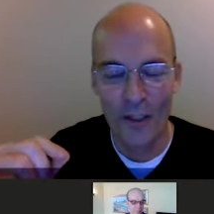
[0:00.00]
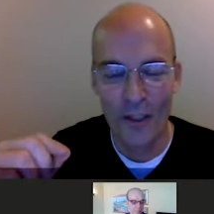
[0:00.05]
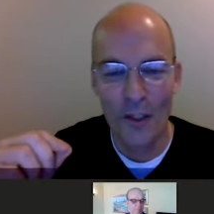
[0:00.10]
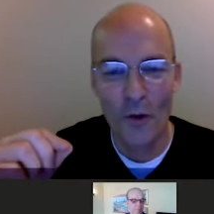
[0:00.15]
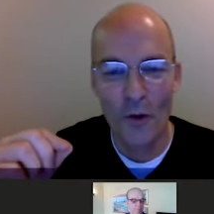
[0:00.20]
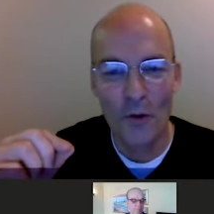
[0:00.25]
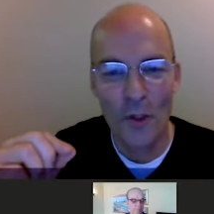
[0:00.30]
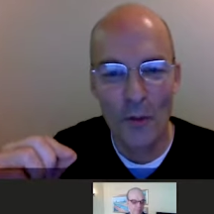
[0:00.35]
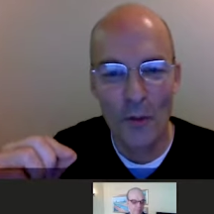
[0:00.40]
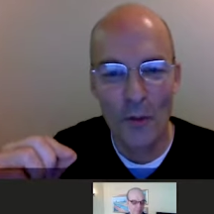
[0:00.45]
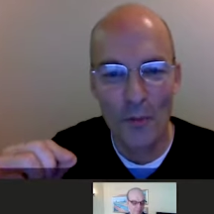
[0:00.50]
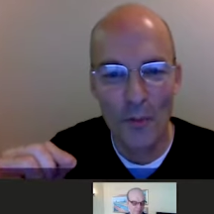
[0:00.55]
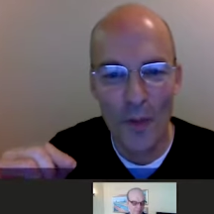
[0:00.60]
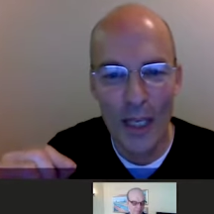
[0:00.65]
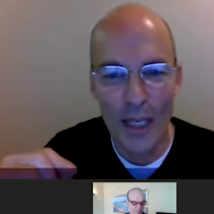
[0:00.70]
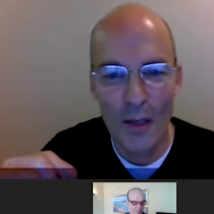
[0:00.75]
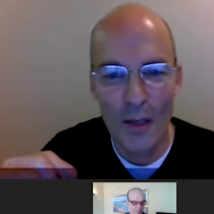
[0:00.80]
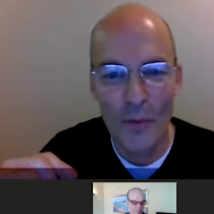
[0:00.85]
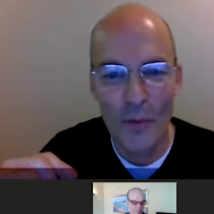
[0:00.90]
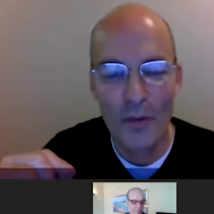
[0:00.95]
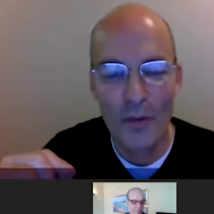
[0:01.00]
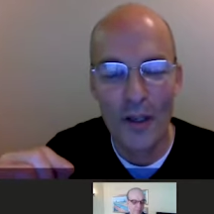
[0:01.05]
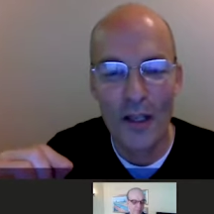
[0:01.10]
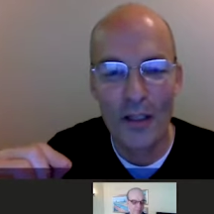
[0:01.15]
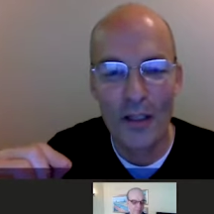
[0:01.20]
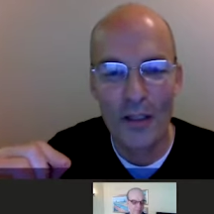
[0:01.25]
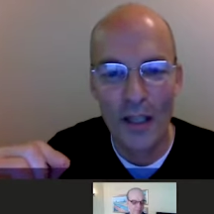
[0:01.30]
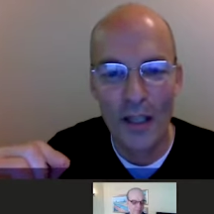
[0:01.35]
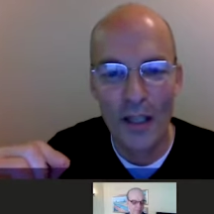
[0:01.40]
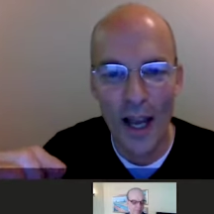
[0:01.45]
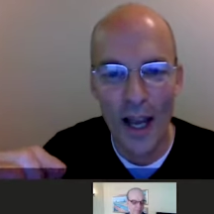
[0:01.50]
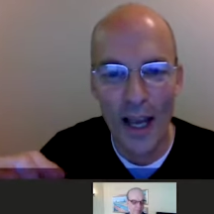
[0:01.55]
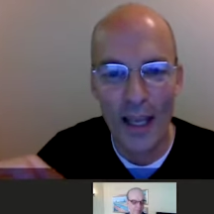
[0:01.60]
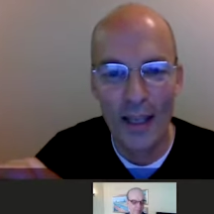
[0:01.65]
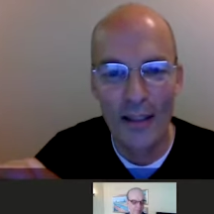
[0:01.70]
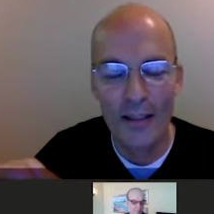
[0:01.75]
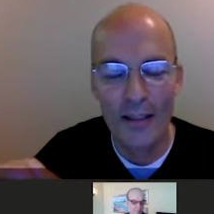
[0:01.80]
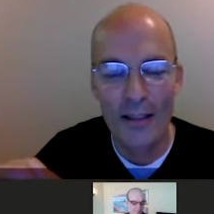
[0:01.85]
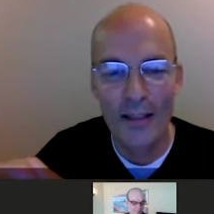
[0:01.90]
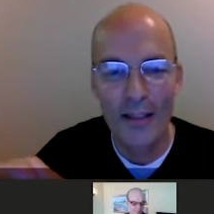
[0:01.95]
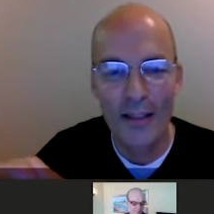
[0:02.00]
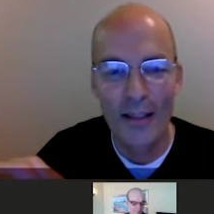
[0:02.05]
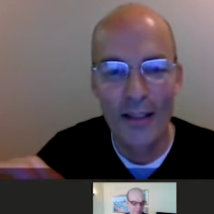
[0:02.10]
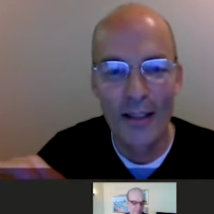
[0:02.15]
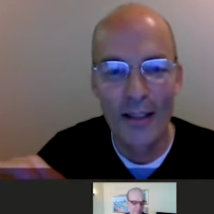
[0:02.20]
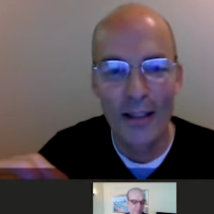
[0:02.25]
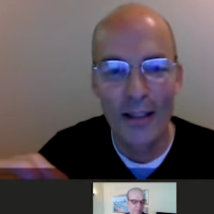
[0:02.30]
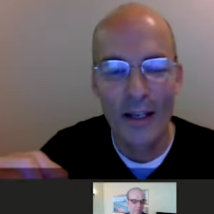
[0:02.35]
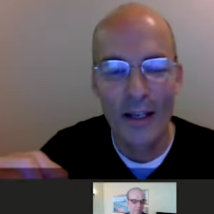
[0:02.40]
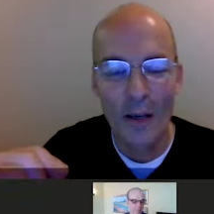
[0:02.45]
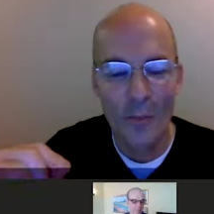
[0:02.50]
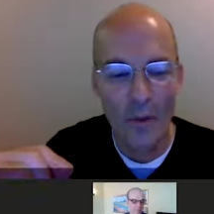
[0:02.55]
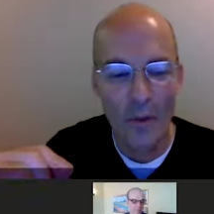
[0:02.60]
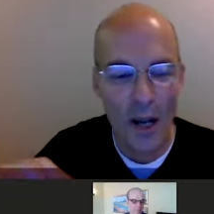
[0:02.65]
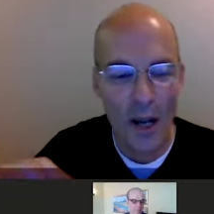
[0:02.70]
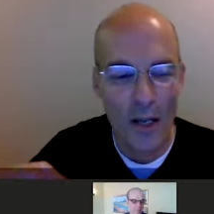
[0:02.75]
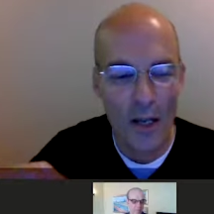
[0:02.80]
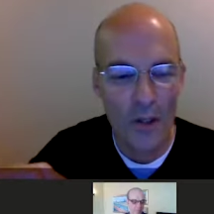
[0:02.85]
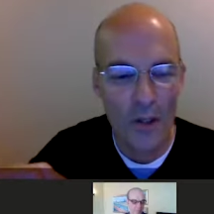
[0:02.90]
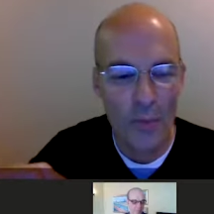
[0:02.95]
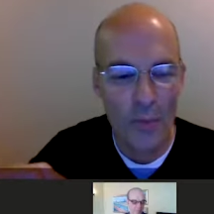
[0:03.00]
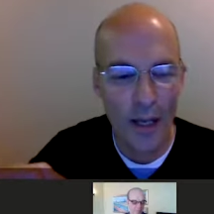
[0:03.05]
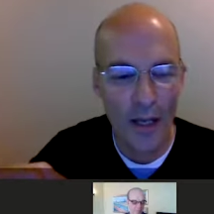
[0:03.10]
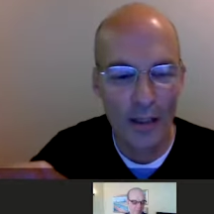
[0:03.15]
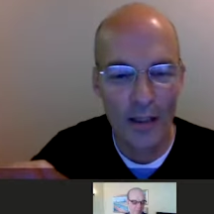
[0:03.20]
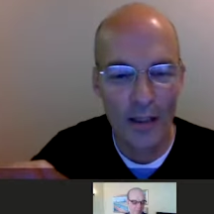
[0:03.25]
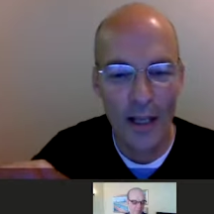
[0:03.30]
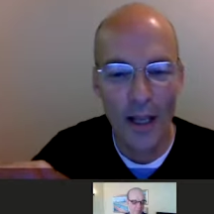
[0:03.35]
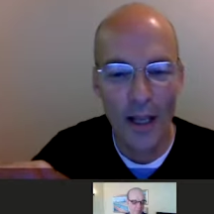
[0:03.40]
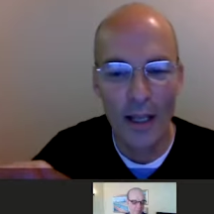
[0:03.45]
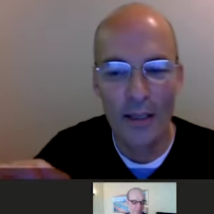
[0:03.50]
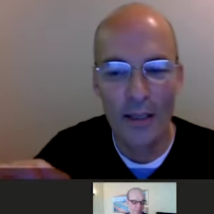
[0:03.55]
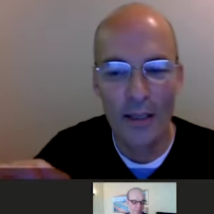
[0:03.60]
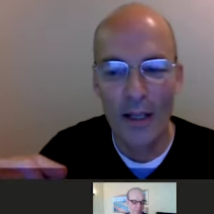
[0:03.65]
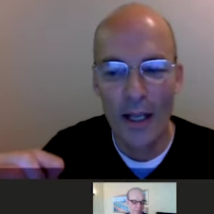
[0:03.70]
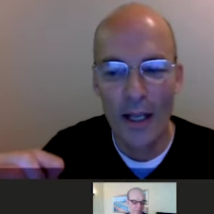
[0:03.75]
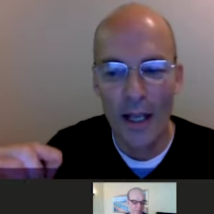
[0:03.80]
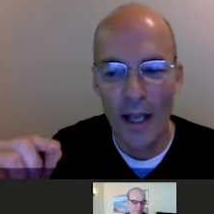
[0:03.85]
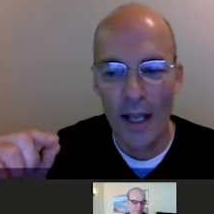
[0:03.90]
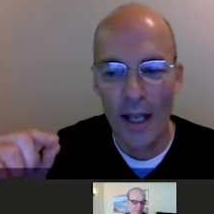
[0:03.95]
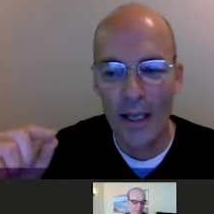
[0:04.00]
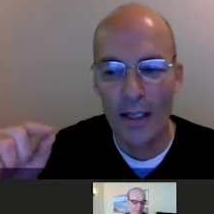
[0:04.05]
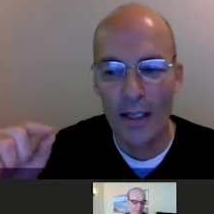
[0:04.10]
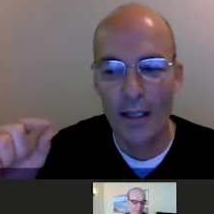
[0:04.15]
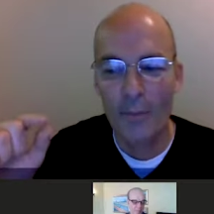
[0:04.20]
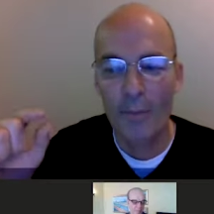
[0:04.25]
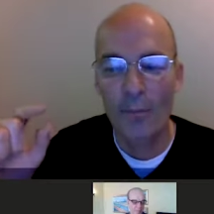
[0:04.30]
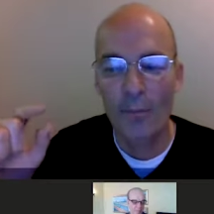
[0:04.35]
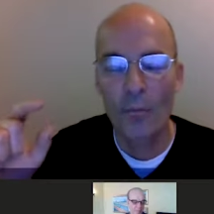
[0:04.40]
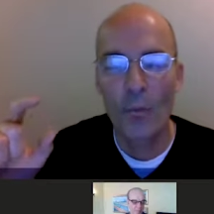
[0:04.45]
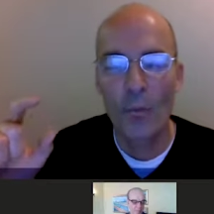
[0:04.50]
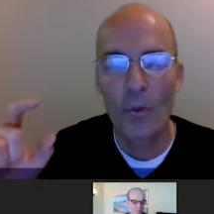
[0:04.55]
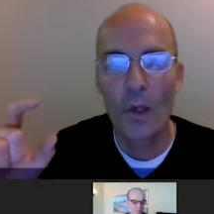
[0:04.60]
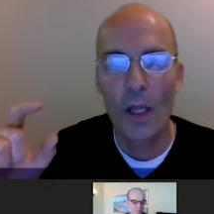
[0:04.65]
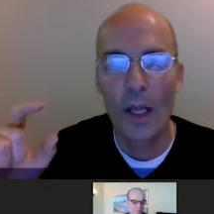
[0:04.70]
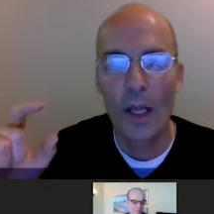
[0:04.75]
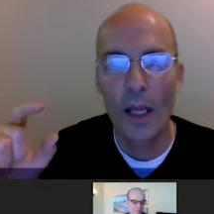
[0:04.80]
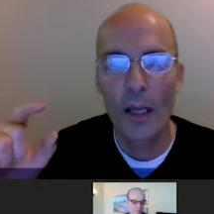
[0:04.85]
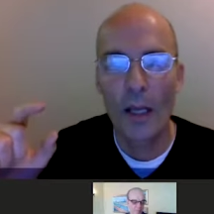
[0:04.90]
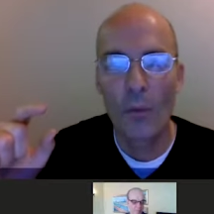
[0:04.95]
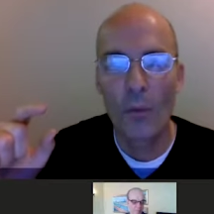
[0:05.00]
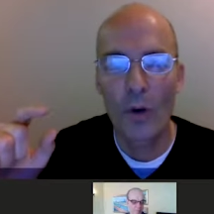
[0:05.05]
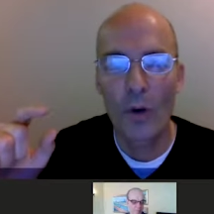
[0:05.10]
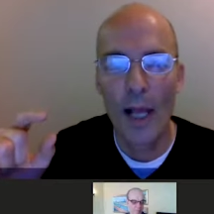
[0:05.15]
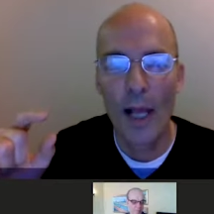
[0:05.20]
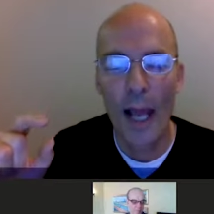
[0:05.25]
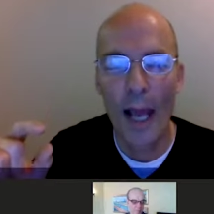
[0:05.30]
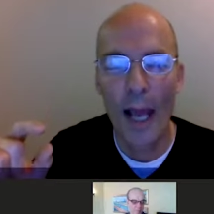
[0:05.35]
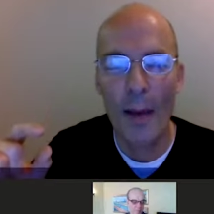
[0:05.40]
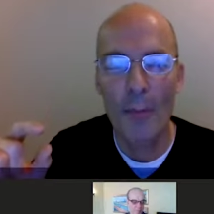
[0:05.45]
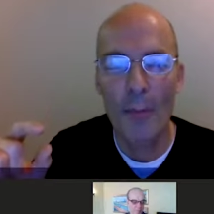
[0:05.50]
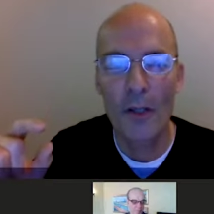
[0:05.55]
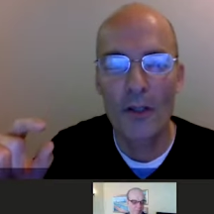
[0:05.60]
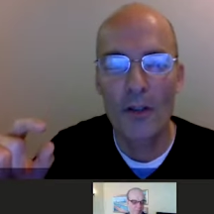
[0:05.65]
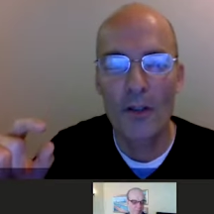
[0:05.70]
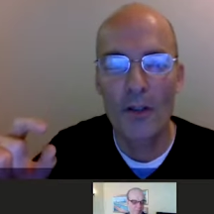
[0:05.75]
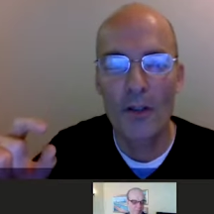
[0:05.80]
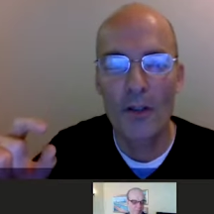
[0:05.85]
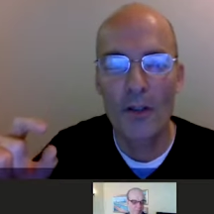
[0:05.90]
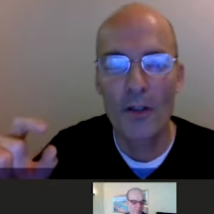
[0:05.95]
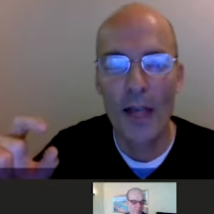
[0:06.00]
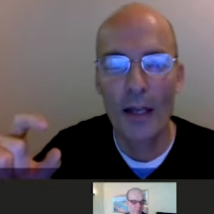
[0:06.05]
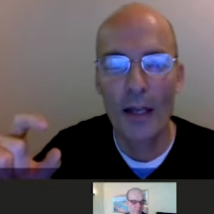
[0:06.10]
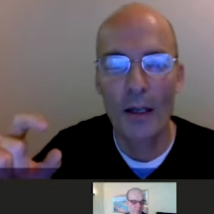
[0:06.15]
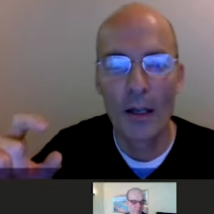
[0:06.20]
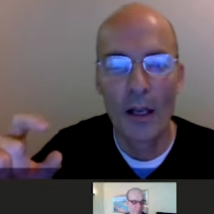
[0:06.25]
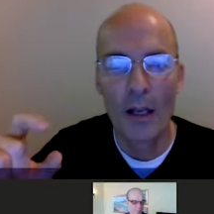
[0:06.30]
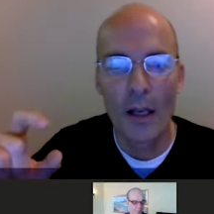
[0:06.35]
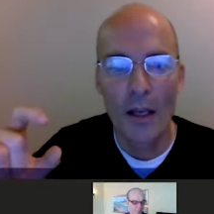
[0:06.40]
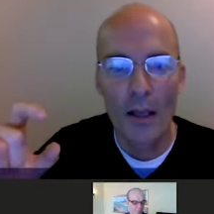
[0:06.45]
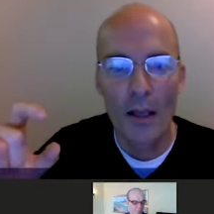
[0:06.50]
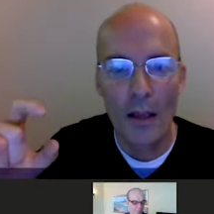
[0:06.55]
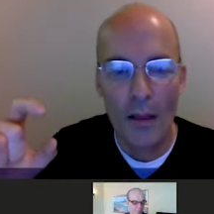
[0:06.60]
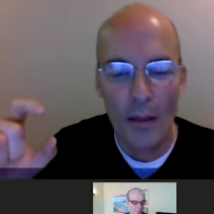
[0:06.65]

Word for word: You know, to be with a client, a prospect, and and and what happens is that